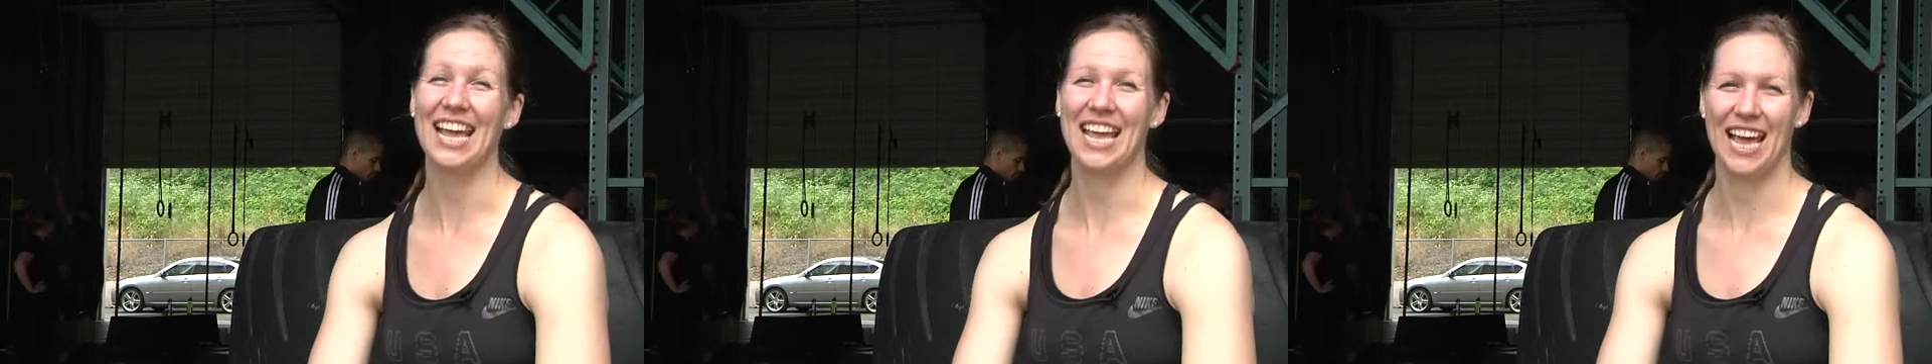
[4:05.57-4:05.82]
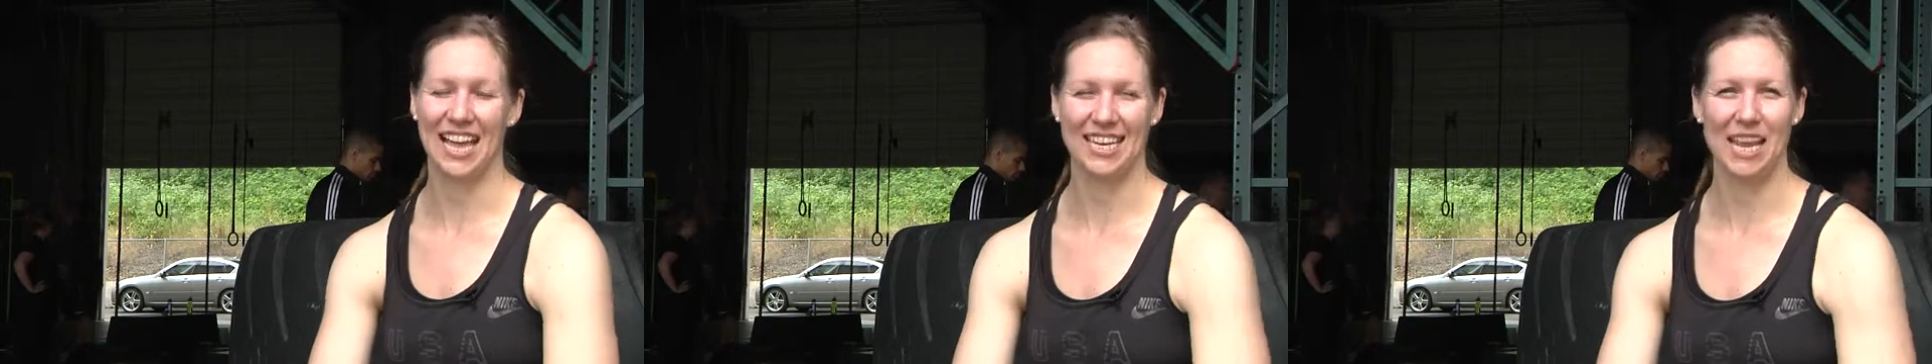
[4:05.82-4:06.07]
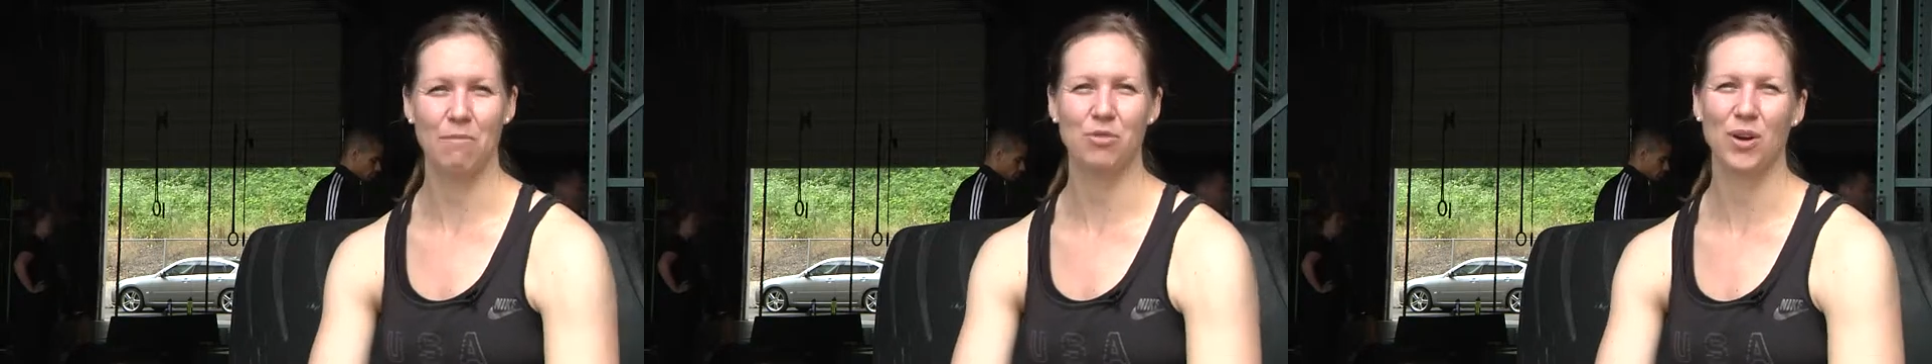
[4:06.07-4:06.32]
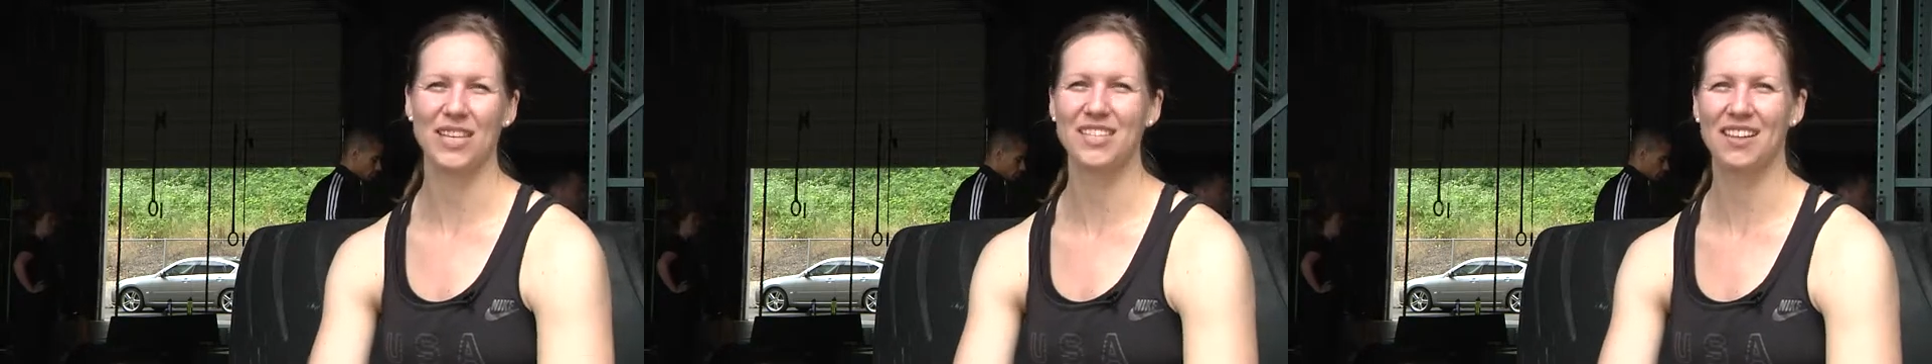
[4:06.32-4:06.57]
I kept
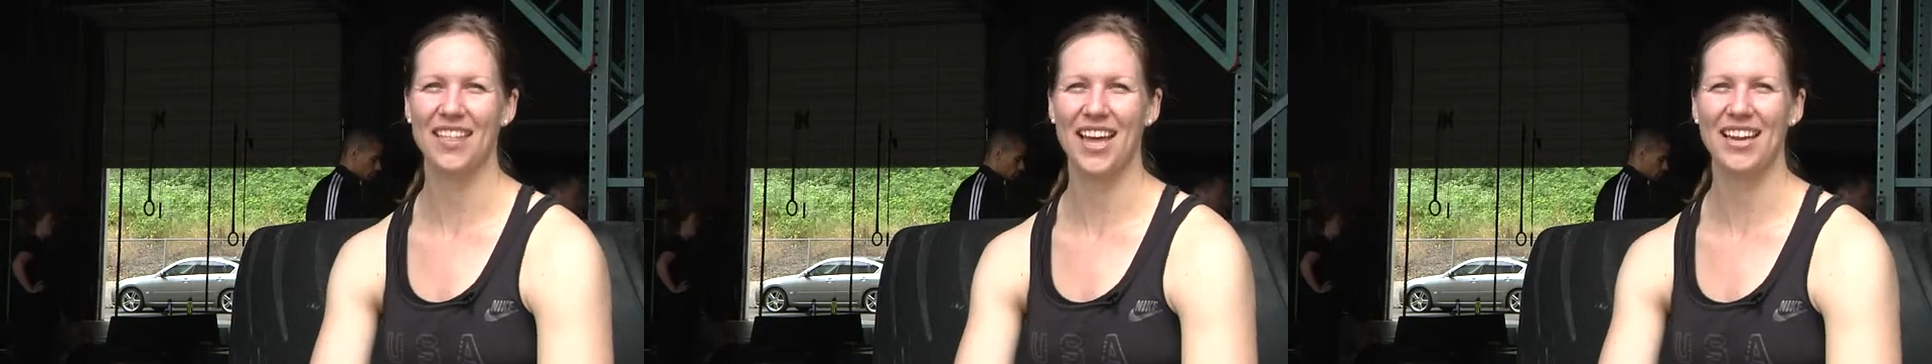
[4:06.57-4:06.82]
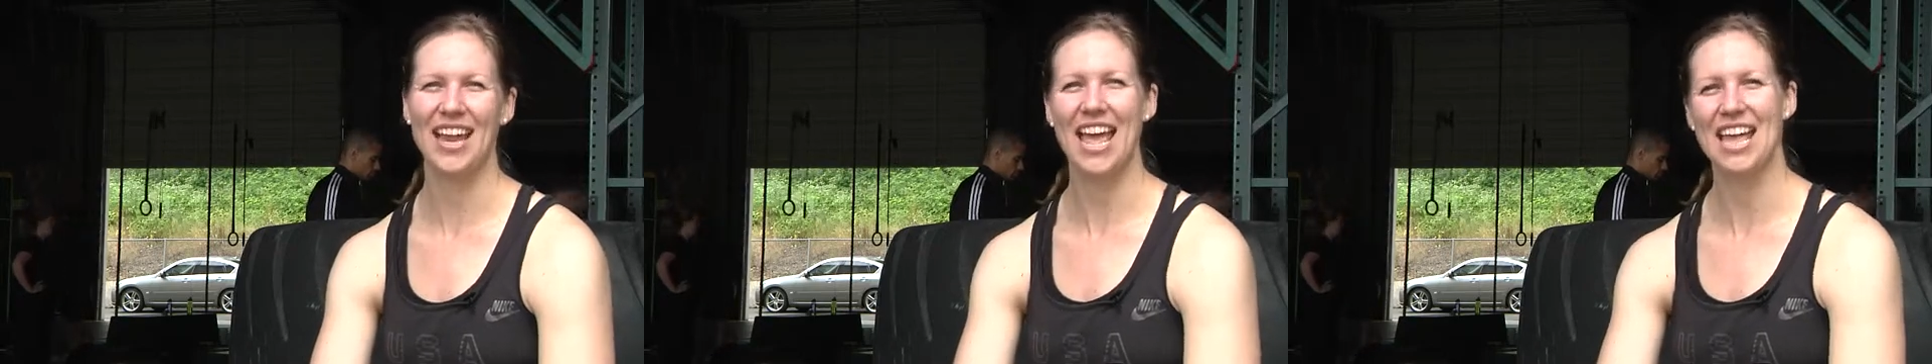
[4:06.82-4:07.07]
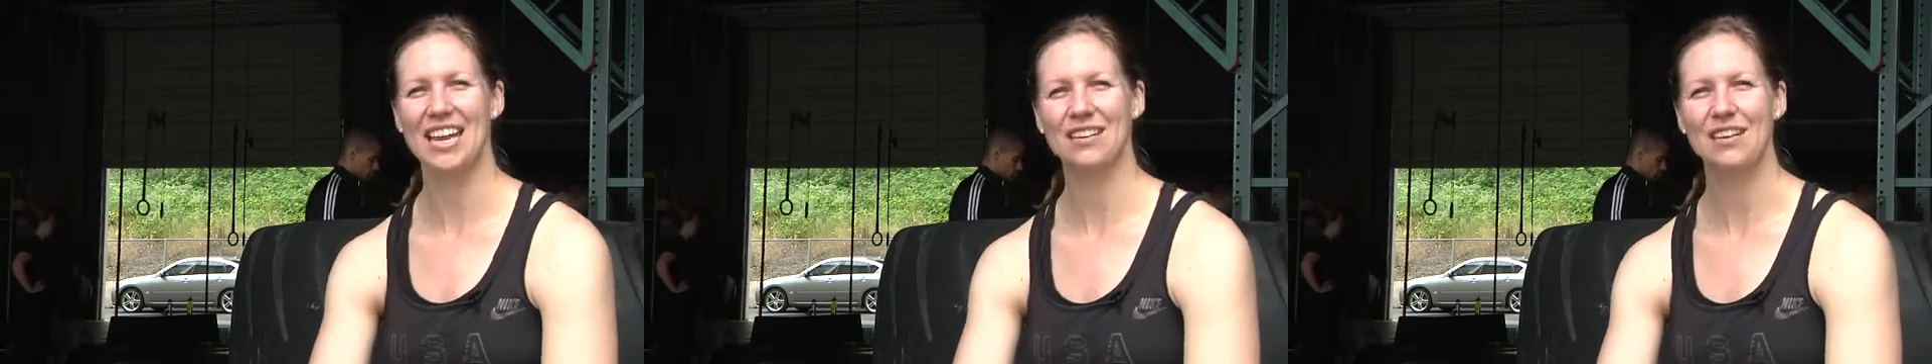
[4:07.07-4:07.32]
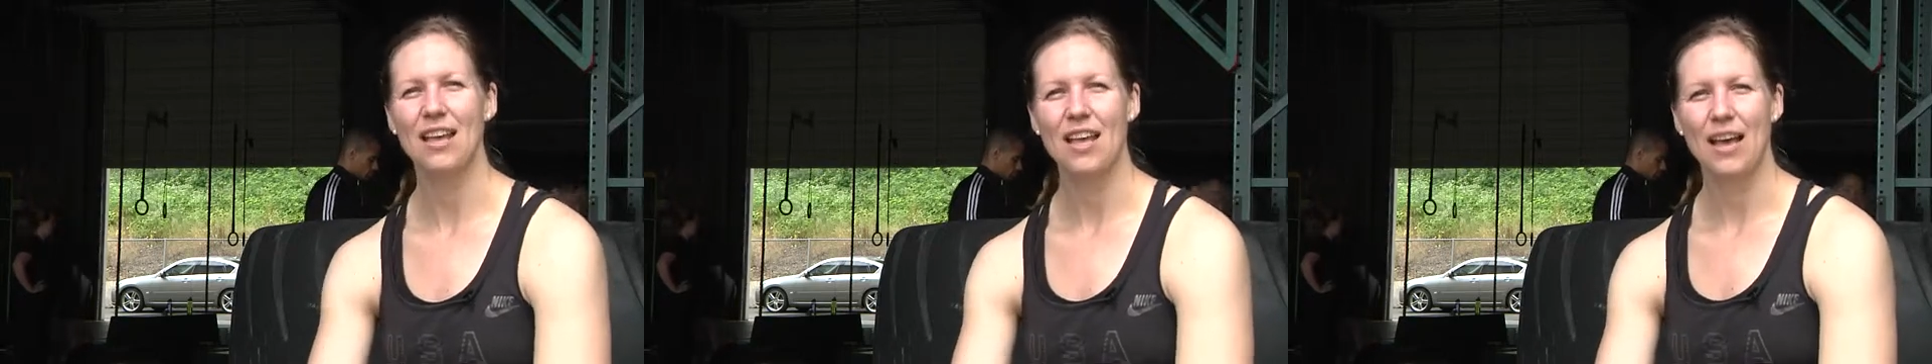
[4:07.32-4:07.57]
rowing till then and